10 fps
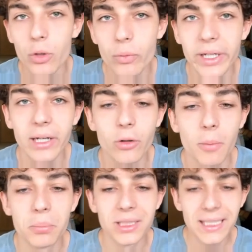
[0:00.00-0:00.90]
we
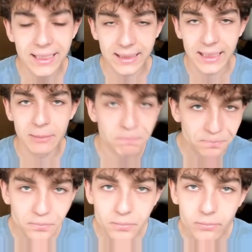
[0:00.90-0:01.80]
completely
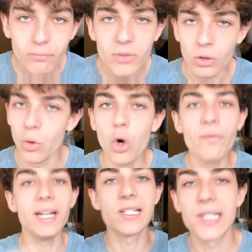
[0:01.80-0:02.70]

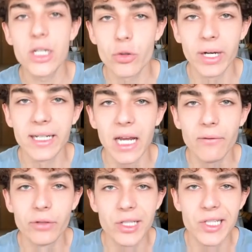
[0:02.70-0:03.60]
over exaggerate
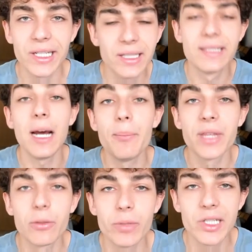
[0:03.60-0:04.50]
every single dump
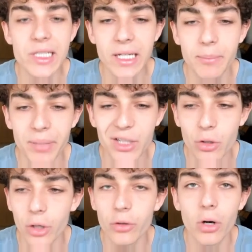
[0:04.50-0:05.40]
that we see in
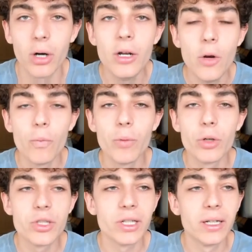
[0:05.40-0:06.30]
Bitcoin, or we
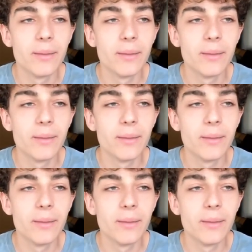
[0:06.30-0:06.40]
would